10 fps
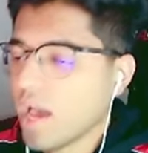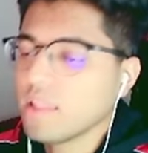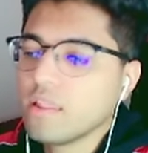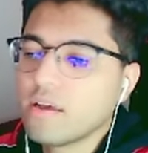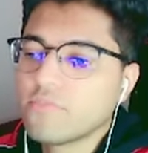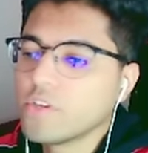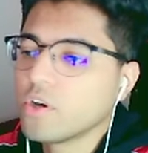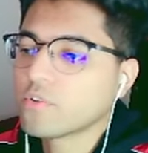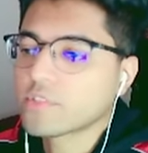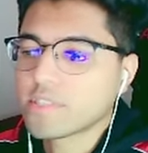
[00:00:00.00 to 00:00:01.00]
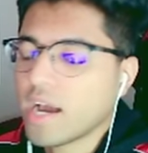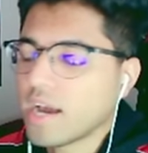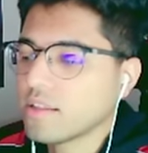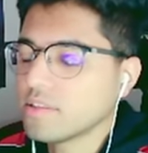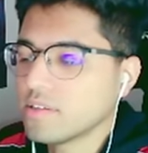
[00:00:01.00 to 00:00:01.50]
I love the old
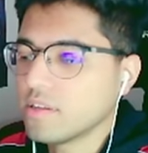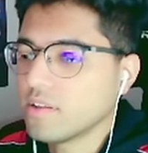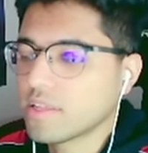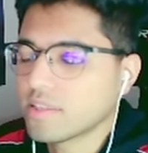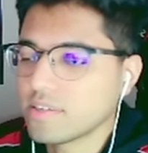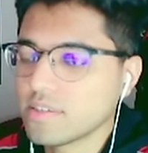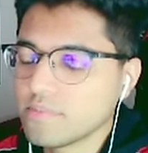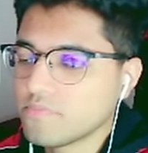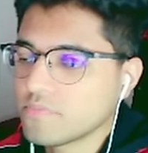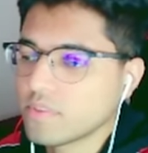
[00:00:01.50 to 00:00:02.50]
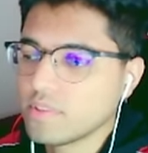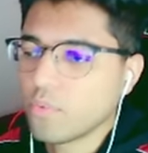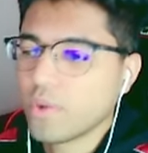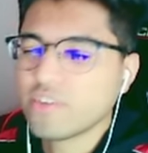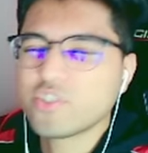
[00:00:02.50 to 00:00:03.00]
style, you know, like the
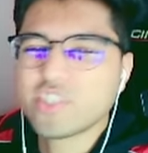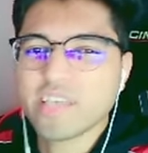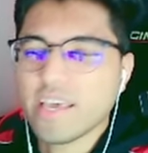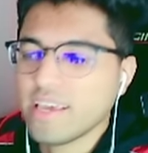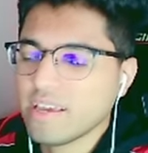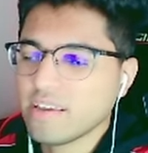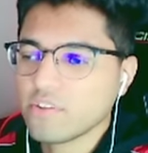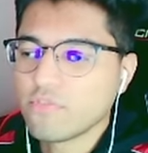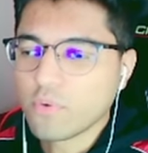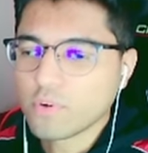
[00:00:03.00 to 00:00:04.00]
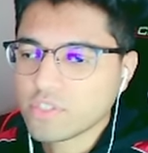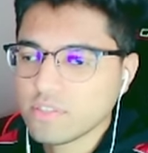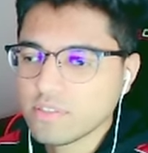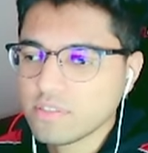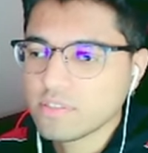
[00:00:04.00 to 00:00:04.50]
way they're saying their
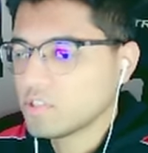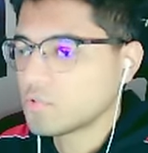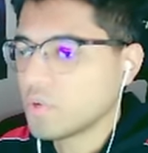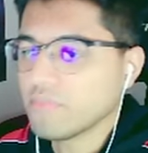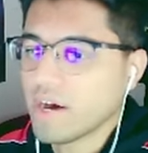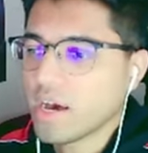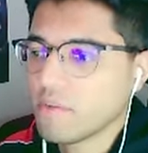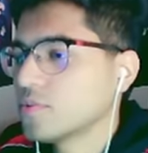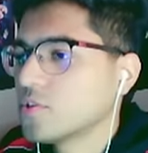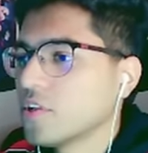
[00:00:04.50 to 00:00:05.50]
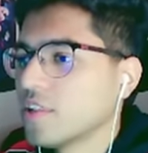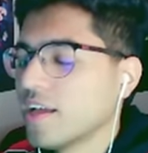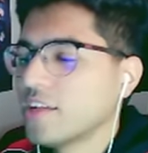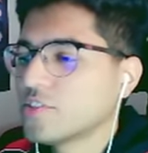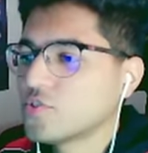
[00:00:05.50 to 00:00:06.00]
voices. Such a great vibe. Let's go,
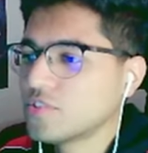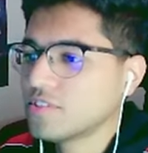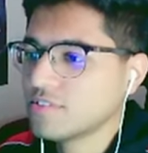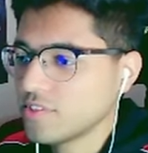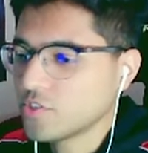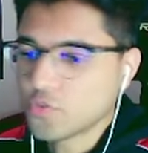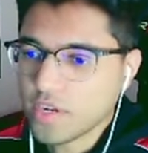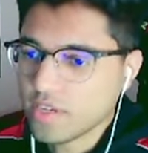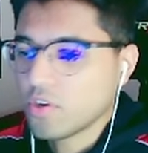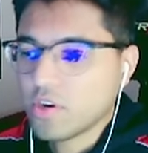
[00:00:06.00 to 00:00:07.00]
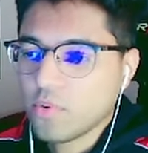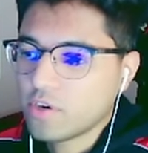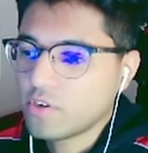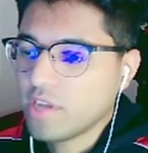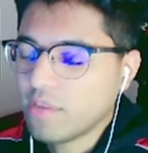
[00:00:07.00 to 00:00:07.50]
Lancer. He's great. Don't know what
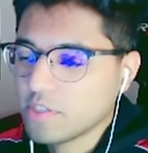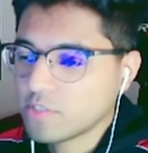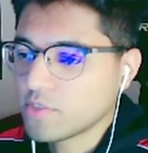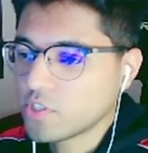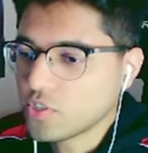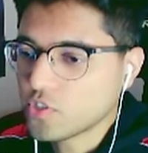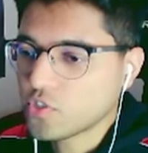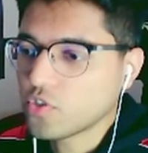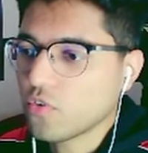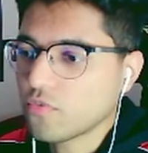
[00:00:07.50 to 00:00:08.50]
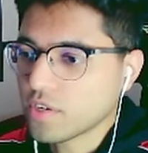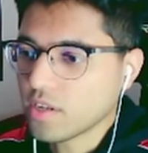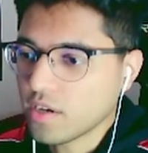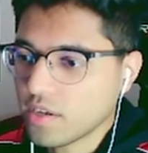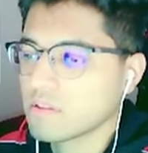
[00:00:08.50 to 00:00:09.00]
her name is, but she's so freaking
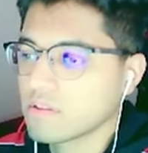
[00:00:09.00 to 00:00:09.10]
hot.